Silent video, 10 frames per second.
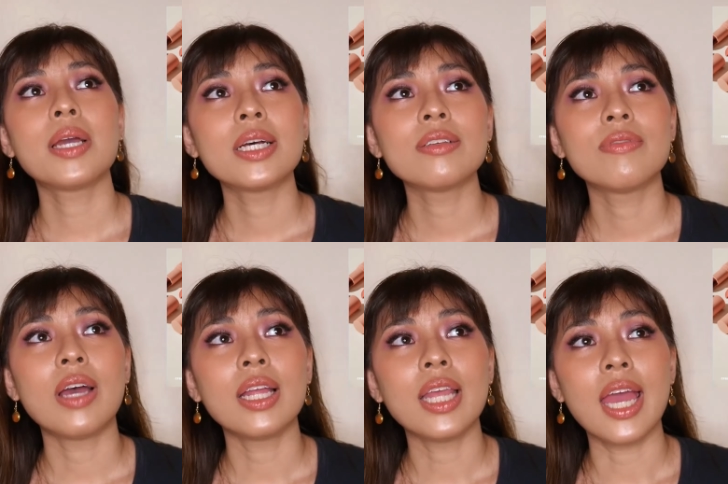because of
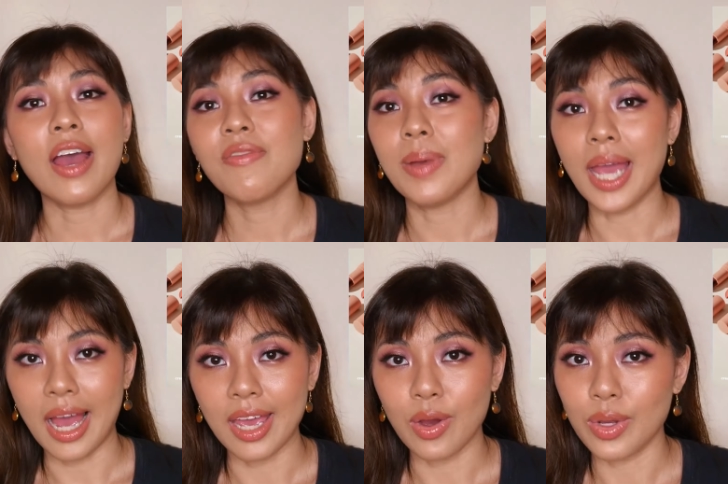that, I have my
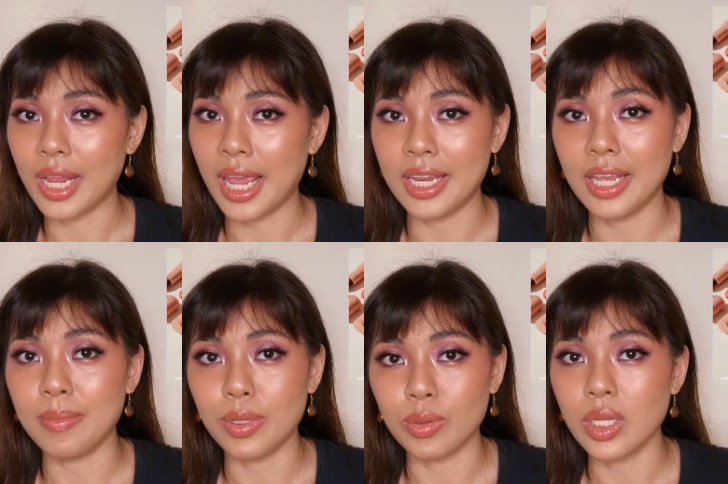eye on Hey Day
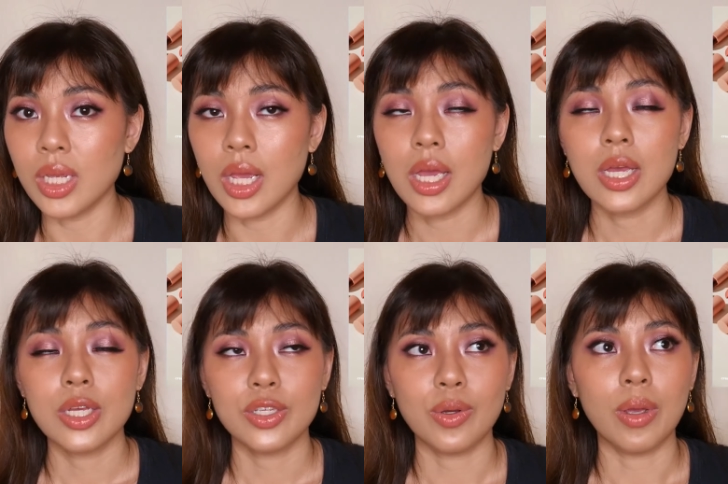Beauty.
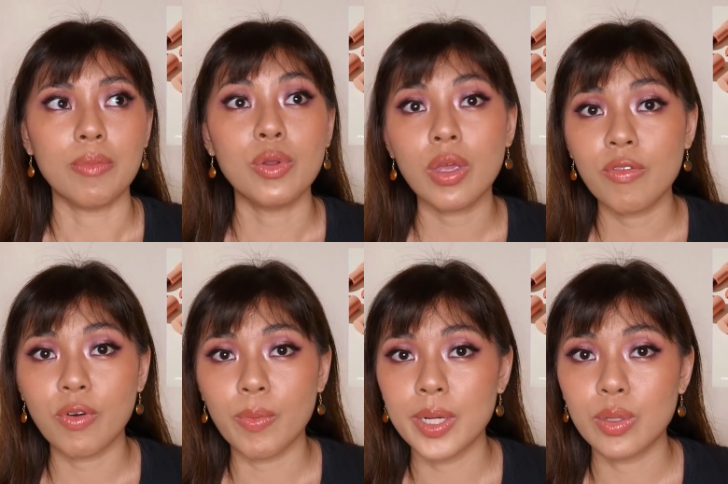So I'm looking
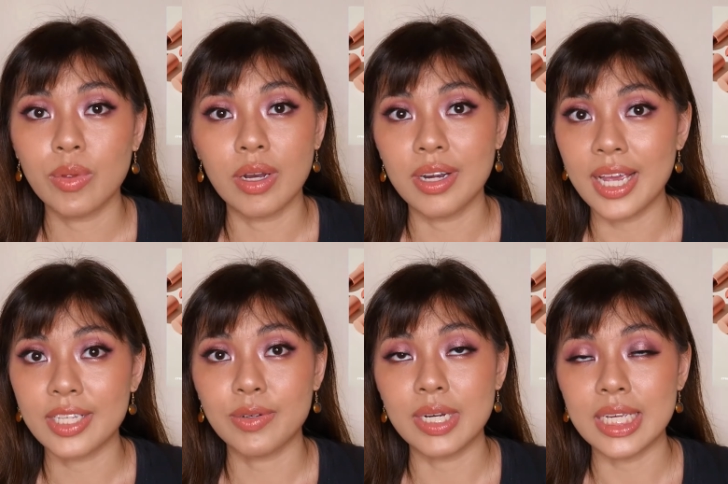forward to their
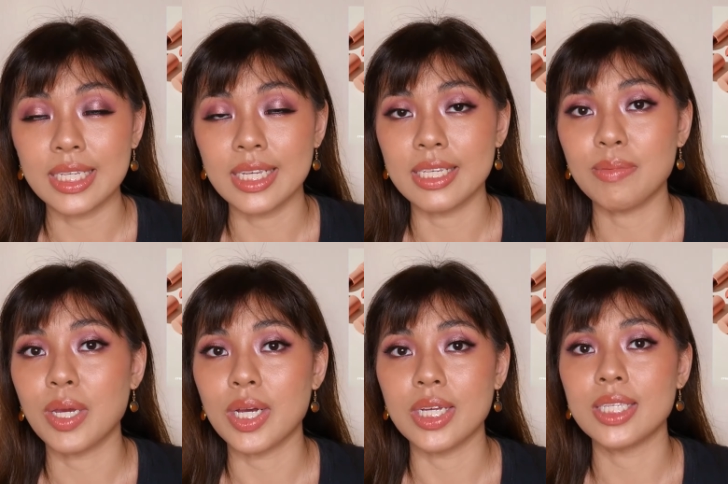next releases
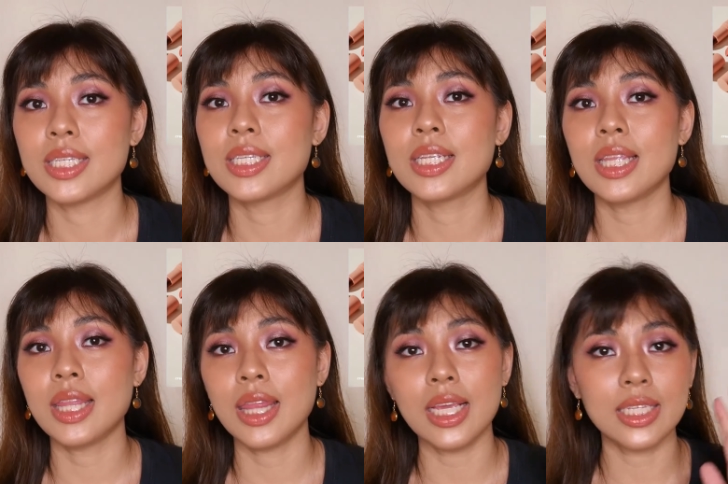because
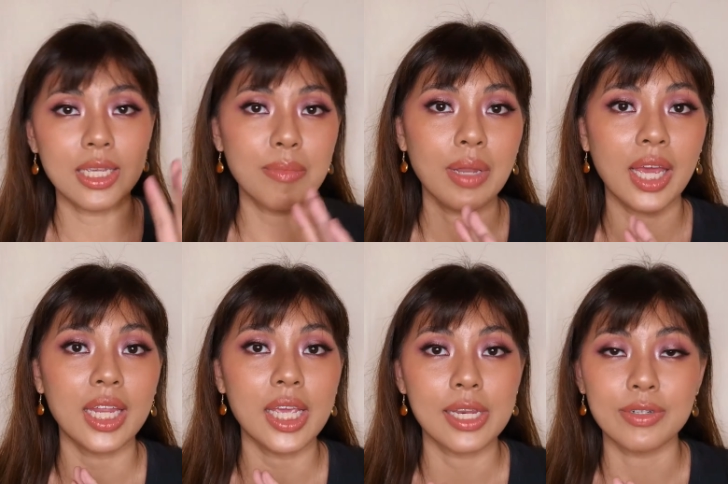they seem like
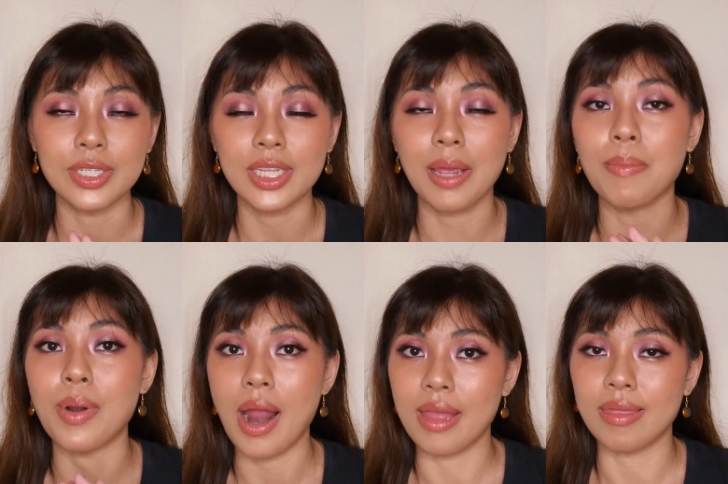an interesting
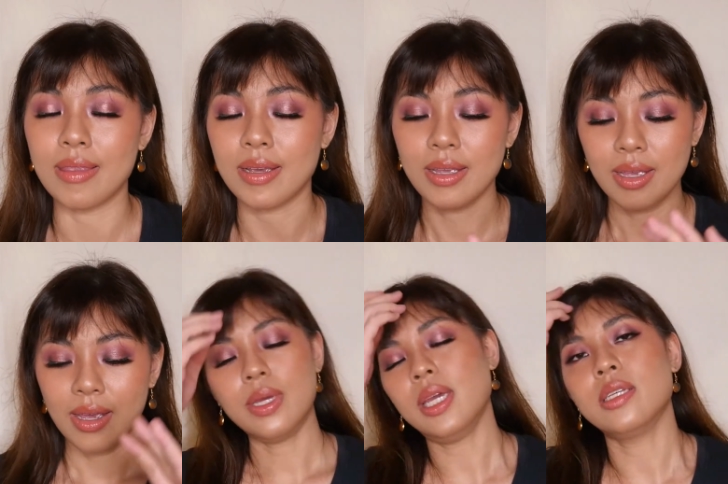brand.
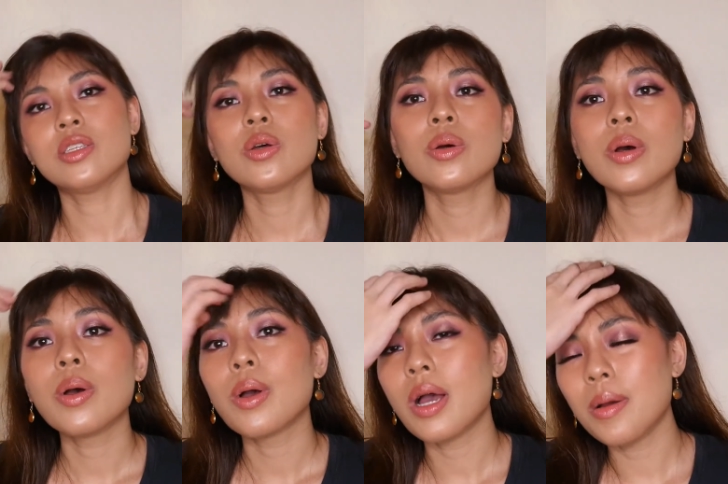Okay, so
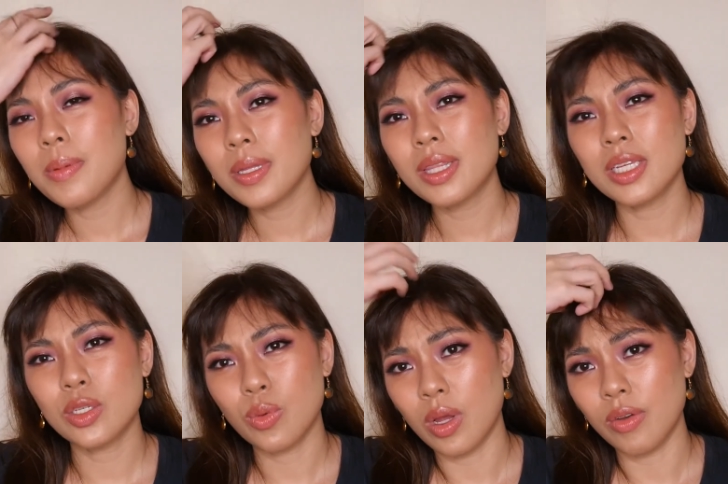how about
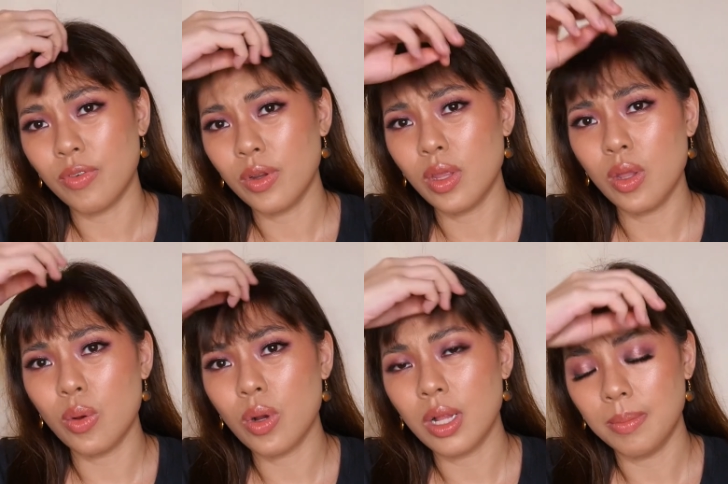this one for the
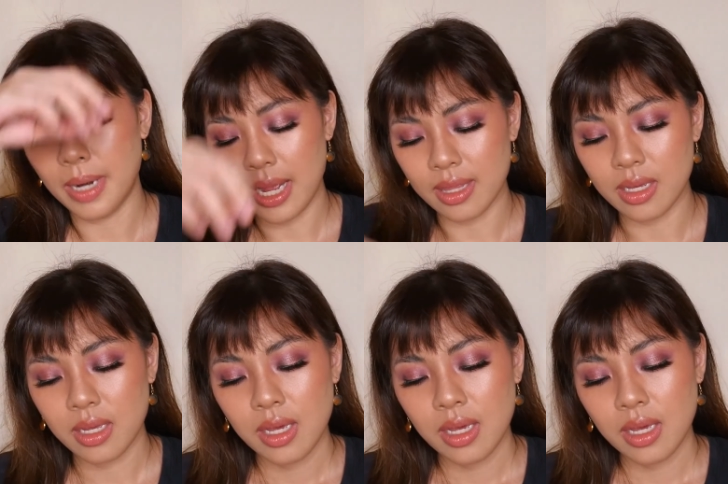local brand?